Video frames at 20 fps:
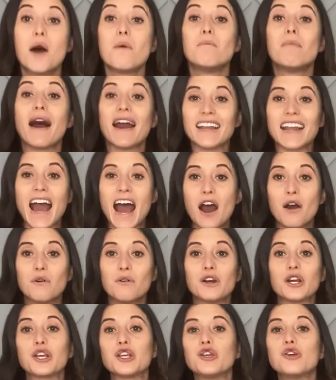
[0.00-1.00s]
By
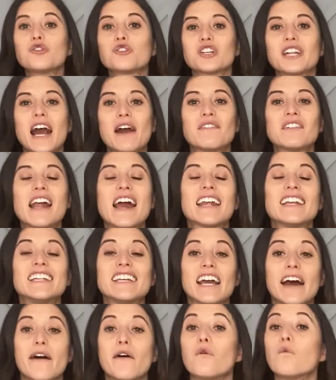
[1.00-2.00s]
now, you should have an
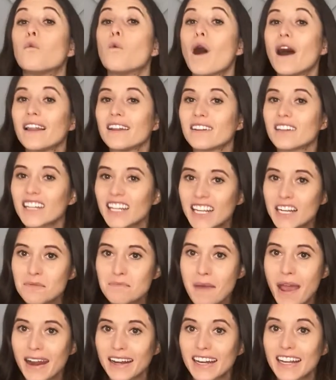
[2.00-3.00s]
idea of what lead
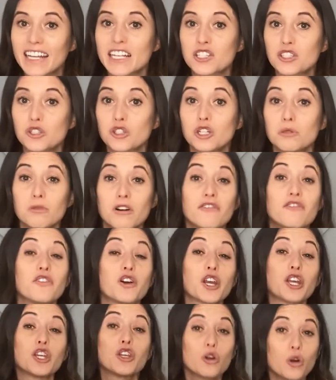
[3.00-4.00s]
magnet is suitable for
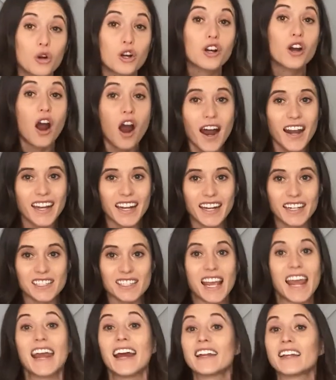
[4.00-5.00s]
your audience
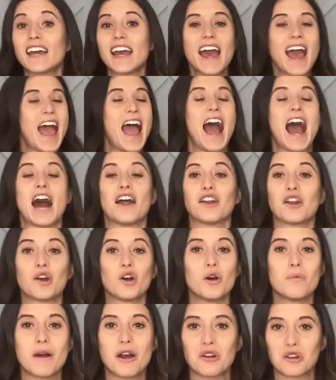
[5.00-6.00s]
and how to
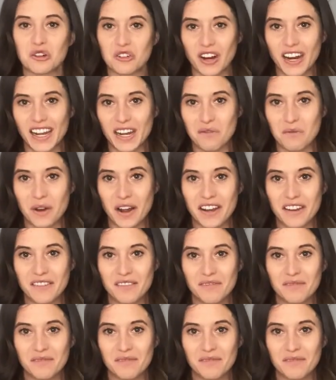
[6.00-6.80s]
go about creating one.